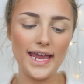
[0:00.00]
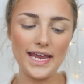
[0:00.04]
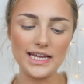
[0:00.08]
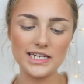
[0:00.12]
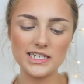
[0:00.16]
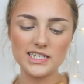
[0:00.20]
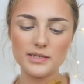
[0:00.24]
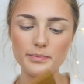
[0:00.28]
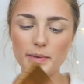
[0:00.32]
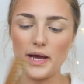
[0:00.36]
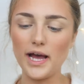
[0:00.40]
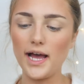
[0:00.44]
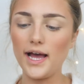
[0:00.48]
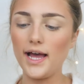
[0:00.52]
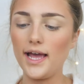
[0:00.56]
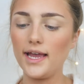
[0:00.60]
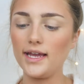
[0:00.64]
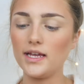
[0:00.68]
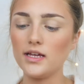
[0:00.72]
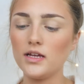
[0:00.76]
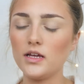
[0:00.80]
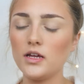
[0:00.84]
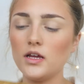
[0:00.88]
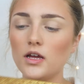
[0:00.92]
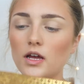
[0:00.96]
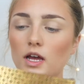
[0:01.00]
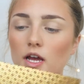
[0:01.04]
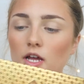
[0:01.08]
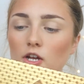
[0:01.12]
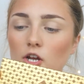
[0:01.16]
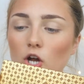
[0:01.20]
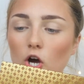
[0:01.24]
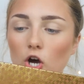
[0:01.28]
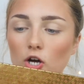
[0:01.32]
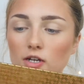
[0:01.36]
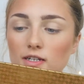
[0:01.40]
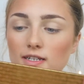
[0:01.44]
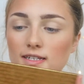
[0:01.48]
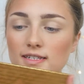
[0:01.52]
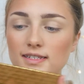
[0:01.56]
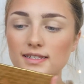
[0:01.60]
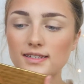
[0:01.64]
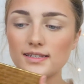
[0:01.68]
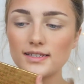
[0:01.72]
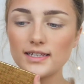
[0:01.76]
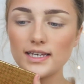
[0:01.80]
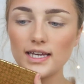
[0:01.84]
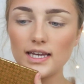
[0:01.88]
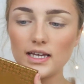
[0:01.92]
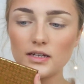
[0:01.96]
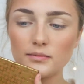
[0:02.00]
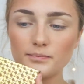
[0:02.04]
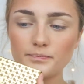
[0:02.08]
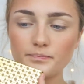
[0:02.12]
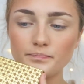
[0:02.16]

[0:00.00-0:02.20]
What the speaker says: in Dubai, and honestly,